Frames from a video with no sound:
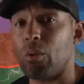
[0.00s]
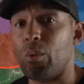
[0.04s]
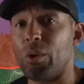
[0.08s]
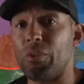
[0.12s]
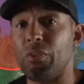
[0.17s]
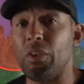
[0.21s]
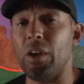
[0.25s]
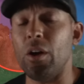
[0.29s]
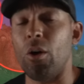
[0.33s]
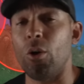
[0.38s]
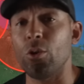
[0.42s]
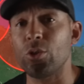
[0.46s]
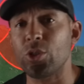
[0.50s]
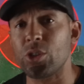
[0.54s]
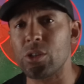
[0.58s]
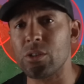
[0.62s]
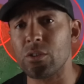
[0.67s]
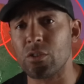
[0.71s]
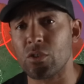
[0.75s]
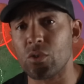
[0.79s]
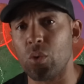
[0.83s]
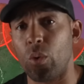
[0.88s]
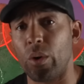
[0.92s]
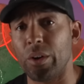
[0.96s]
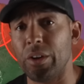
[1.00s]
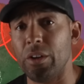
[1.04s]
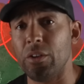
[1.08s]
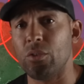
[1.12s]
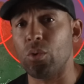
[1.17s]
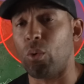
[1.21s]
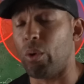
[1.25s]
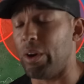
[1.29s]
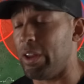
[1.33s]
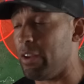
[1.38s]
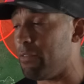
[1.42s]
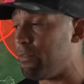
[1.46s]
with the Ocean's
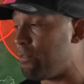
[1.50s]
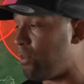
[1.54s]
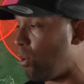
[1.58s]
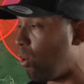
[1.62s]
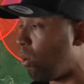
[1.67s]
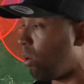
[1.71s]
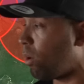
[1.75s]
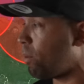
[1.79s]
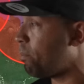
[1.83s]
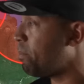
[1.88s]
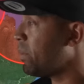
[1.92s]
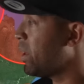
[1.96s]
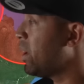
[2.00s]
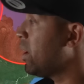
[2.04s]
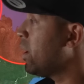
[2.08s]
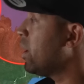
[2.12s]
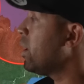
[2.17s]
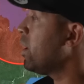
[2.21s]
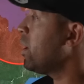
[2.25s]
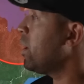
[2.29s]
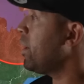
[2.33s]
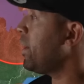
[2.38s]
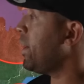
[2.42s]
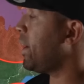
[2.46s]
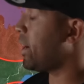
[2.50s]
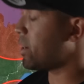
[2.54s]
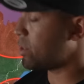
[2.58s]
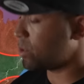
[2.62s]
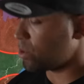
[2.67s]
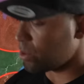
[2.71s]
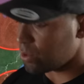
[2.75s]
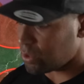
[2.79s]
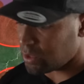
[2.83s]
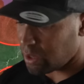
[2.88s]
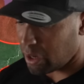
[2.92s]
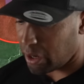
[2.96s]
2024
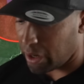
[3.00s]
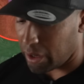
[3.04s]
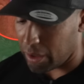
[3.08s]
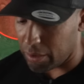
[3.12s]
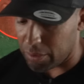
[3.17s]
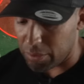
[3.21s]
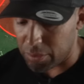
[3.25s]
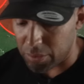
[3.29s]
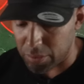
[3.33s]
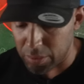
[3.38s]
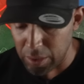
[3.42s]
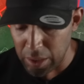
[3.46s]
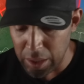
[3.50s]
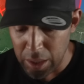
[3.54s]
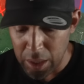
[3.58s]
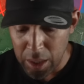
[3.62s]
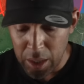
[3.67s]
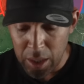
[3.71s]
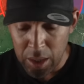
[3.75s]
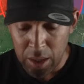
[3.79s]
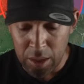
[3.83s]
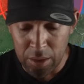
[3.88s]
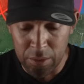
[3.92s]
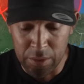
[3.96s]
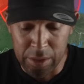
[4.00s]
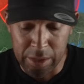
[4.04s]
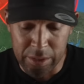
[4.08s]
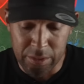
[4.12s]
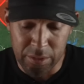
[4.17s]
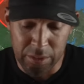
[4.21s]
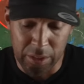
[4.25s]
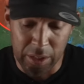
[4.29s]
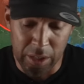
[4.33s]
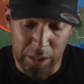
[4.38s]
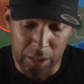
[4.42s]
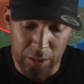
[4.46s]
exercise.
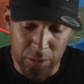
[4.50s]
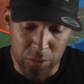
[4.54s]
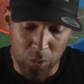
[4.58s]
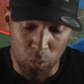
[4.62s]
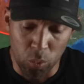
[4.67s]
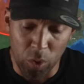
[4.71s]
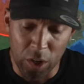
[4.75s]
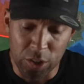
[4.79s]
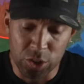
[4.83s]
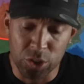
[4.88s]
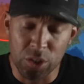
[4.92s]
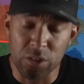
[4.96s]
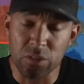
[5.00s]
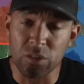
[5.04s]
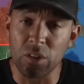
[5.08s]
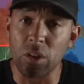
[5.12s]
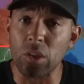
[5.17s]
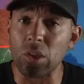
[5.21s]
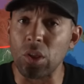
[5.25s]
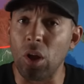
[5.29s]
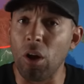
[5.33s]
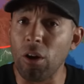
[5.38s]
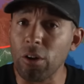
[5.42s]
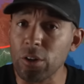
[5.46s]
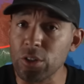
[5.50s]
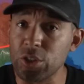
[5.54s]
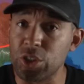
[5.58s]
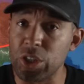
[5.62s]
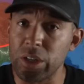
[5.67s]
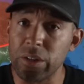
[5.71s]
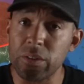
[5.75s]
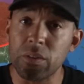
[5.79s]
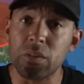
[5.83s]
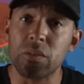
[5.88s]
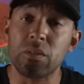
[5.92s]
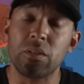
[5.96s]
This is Russia's
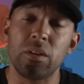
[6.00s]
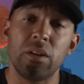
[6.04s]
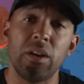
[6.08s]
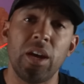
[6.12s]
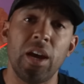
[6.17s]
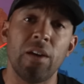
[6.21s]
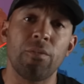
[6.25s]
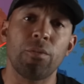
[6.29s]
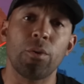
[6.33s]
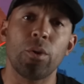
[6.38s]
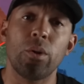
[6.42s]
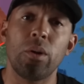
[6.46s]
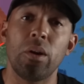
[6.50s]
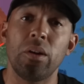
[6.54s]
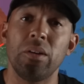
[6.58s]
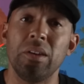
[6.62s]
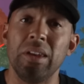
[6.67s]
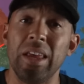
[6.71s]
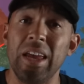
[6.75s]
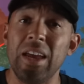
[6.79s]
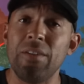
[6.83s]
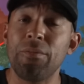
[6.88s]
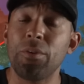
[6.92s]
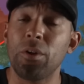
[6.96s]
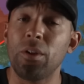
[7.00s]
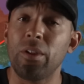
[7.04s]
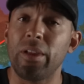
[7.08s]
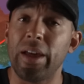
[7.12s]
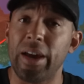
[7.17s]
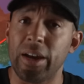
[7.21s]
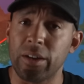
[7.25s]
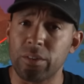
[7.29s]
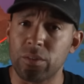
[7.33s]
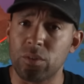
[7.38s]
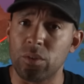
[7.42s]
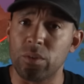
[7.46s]
largest ever naval
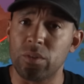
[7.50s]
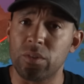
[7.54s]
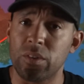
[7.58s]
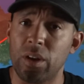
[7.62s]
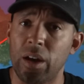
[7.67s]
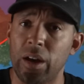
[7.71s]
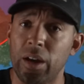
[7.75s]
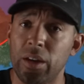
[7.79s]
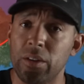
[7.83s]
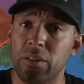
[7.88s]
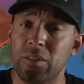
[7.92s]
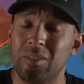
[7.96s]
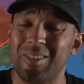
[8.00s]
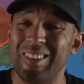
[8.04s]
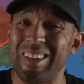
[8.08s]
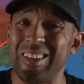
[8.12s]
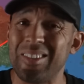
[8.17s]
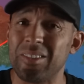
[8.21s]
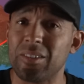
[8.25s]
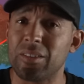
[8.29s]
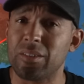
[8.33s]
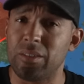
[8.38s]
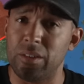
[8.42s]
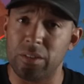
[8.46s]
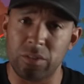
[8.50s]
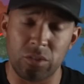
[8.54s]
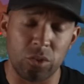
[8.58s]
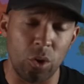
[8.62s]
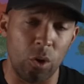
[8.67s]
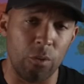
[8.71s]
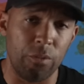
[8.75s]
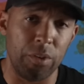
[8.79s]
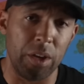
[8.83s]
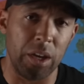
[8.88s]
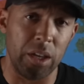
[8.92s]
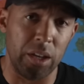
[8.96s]
exercise since the
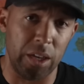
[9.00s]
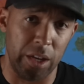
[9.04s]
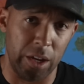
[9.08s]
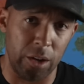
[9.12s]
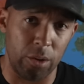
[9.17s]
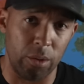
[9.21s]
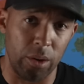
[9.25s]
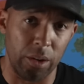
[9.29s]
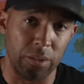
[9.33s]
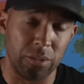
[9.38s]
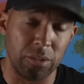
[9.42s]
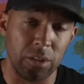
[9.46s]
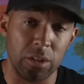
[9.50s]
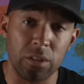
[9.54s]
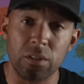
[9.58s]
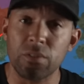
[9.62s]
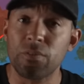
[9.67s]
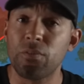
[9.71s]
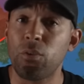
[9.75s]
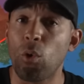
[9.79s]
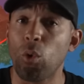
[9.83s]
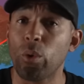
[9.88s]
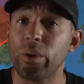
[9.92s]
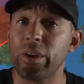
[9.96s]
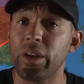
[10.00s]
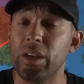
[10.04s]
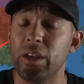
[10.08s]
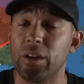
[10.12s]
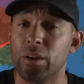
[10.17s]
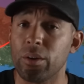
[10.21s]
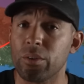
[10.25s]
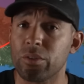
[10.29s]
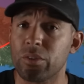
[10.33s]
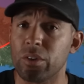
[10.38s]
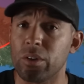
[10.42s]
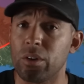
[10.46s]
Soviet era, since 40
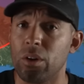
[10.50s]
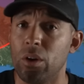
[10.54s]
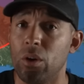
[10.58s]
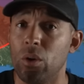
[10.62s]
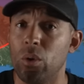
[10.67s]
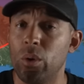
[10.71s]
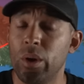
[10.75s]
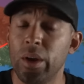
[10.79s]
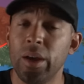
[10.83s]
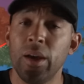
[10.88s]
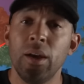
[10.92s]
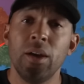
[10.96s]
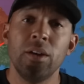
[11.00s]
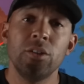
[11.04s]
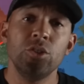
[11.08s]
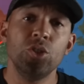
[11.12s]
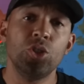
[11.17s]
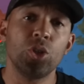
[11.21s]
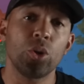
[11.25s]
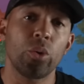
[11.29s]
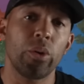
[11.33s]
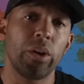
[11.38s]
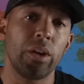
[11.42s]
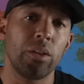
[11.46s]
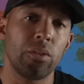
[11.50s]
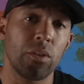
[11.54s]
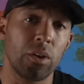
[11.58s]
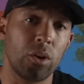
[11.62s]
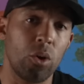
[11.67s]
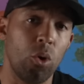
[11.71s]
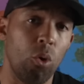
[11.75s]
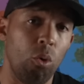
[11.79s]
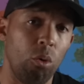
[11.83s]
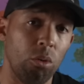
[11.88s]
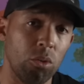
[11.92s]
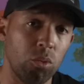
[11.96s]
years ago during the
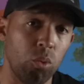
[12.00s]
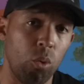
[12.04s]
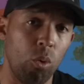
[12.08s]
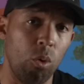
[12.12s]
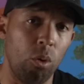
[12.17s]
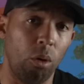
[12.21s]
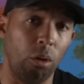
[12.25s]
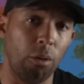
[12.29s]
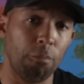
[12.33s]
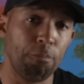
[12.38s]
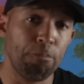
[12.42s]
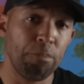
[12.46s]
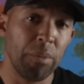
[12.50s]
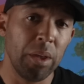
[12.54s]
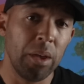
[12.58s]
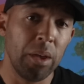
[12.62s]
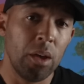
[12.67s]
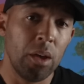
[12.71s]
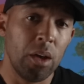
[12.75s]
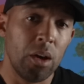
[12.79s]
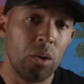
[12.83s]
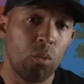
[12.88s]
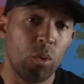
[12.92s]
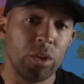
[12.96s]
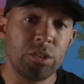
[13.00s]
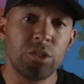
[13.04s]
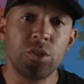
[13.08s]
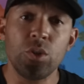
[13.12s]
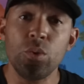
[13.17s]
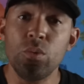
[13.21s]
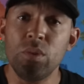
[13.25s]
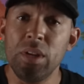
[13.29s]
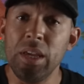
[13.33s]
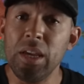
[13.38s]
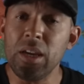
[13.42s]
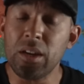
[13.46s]
Cold War. What's
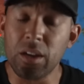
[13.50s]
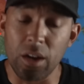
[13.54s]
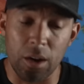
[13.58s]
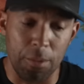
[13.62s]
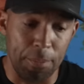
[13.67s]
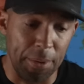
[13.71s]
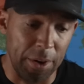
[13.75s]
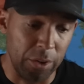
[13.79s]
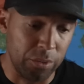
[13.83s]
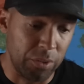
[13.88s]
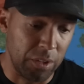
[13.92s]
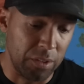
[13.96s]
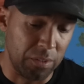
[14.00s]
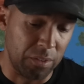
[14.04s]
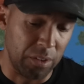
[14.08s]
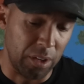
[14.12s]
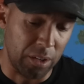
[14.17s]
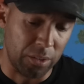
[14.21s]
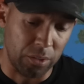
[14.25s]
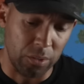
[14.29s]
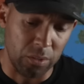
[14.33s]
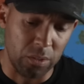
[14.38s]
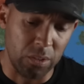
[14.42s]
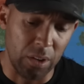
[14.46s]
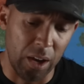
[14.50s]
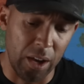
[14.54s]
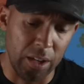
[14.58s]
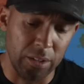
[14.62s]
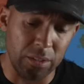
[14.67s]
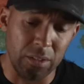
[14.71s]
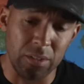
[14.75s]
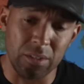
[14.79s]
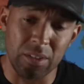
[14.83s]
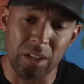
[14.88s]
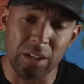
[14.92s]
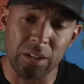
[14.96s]
unique about this
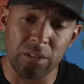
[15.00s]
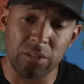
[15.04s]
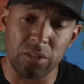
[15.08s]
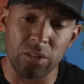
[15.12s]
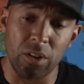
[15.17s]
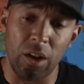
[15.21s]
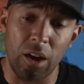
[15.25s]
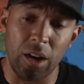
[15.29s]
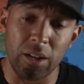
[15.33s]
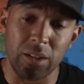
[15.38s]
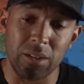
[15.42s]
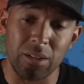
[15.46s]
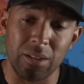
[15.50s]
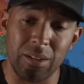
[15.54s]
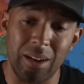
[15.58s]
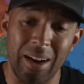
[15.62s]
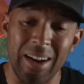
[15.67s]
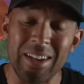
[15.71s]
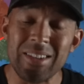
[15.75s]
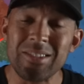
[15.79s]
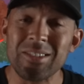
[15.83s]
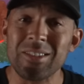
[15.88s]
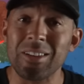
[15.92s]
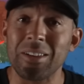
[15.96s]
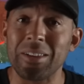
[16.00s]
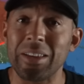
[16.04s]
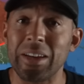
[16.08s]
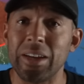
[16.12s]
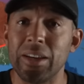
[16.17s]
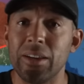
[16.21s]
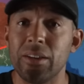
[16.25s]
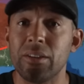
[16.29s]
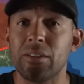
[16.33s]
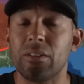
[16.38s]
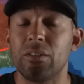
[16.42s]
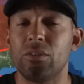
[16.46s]
exercise is that it's not
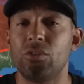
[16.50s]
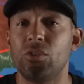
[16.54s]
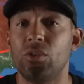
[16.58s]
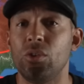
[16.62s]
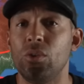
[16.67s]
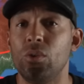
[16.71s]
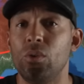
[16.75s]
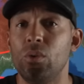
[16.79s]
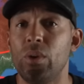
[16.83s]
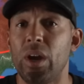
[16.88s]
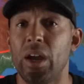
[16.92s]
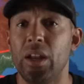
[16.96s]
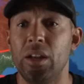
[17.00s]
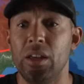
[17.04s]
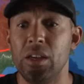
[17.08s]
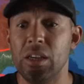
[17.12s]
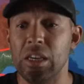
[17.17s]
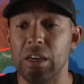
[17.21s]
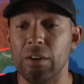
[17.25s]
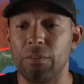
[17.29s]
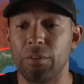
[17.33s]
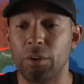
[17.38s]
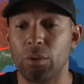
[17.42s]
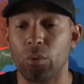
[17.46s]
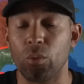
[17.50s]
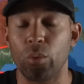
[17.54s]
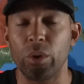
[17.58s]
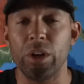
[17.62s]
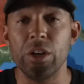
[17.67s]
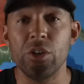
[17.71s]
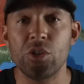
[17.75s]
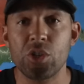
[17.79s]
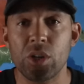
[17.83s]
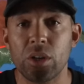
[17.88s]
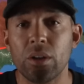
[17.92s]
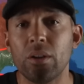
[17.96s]
isolated to any given
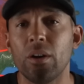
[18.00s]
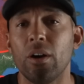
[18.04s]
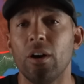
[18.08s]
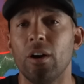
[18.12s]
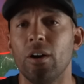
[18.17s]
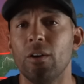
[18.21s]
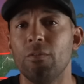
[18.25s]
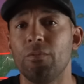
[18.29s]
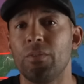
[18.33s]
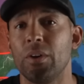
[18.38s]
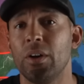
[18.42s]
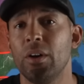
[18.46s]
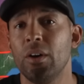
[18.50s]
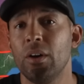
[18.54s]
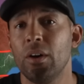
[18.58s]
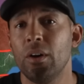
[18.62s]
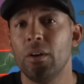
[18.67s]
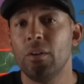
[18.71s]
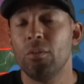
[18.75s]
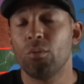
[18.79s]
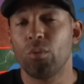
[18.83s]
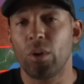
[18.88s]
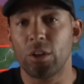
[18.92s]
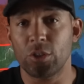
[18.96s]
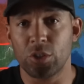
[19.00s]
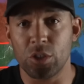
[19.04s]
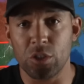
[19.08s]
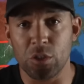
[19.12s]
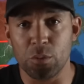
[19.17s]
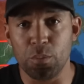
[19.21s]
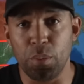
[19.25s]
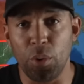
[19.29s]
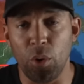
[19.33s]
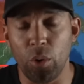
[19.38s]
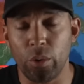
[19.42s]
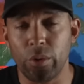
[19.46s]
region of
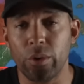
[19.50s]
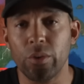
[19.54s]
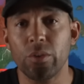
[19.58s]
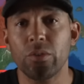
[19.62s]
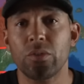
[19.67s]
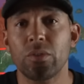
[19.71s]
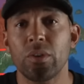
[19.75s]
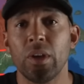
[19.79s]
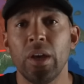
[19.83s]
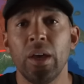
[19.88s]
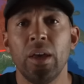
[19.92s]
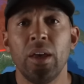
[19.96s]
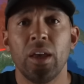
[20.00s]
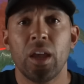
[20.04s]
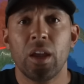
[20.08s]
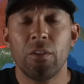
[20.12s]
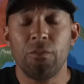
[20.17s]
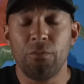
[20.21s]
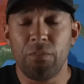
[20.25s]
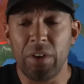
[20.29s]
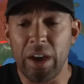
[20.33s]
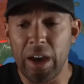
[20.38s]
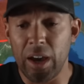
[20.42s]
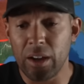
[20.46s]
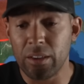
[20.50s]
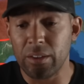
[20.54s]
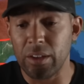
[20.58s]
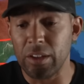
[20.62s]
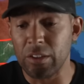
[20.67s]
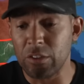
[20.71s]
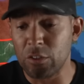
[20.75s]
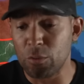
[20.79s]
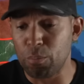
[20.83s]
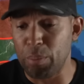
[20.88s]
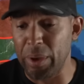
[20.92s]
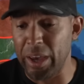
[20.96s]
Russia's borders. In fact,
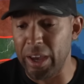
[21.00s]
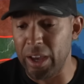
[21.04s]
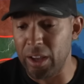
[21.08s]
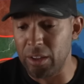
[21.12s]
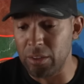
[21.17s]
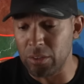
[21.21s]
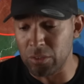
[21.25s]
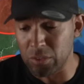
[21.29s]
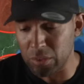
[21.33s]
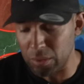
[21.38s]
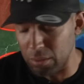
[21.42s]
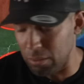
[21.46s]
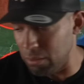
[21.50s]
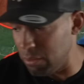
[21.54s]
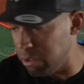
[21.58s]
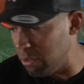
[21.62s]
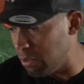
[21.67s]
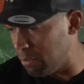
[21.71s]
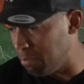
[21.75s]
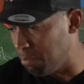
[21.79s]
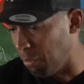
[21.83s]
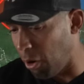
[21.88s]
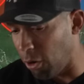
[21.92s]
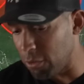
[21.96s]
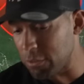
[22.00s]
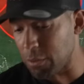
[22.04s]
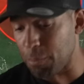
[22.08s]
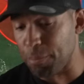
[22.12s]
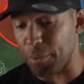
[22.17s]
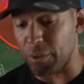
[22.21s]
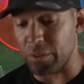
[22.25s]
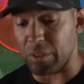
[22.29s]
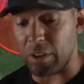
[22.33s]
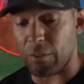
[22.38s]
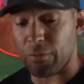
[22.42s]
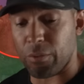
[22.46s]
it spans
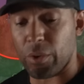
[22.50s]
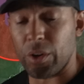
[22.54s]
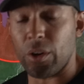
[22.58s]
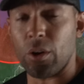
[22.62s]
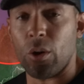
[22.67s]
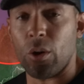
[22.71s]
multiple different